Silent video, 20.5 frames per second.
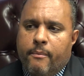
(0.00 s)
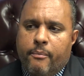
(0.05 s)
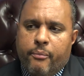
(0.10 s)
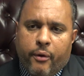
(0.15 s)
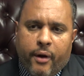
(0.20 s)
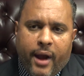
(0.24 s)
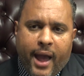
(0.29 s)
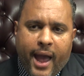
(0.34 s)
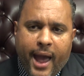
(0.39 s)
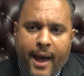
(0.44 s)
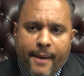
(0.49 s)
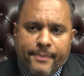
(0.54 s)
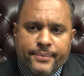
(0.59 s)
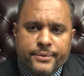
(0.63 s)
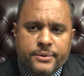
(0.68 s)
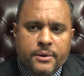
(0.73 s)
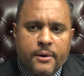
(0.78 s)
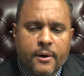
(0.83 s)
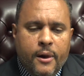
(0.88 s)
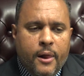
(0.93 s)

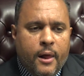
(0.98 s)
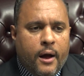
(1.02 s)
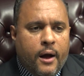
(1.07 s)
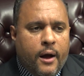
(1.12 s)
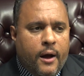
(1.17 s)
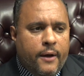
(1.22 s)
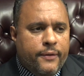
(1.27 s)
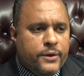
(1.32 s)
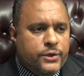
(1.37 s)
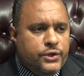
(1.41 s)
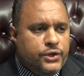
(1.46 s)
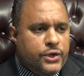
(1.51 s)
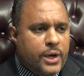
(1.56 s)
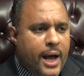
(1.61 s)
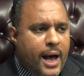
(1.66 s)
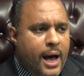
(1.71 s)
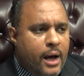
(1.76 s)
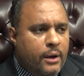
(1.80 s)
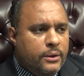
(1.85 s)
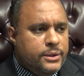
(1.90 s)
Perhaps the
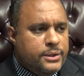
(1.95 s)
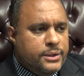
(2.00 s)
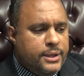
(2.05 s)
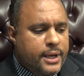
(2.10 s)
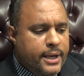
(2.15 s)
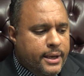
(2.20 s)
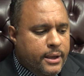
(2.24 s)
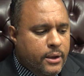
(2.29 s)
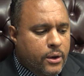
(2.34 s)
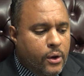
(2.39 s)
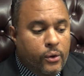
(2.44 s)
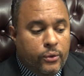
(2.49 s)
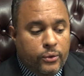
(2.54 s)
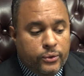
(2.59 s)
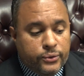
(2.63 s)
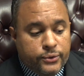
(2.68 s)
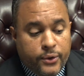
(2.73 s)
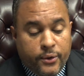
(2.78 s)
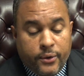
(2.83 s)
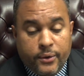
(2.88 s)
child is getting
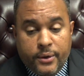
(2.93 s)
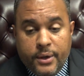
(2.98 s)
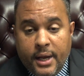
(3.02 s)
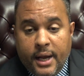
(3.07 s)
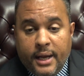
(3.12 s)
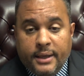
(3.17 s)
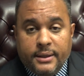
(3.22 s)
older